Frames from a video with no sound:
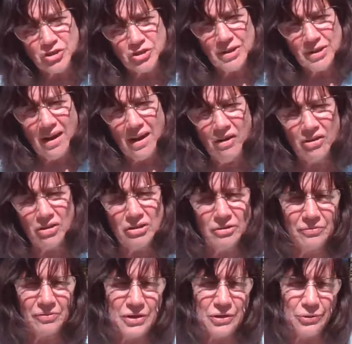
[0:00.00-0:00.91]
do the
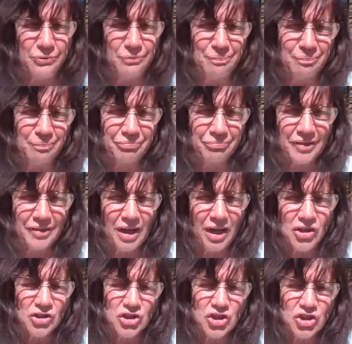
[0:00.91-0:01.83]
aerial view.
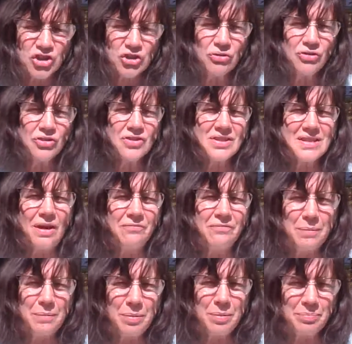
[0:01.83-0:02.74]
Shoot
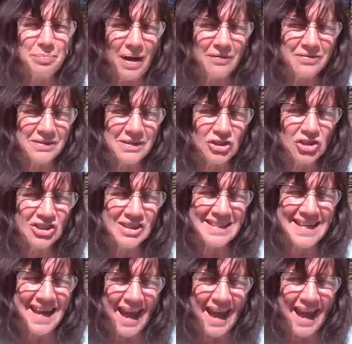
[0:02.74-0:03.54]
yourself up above and look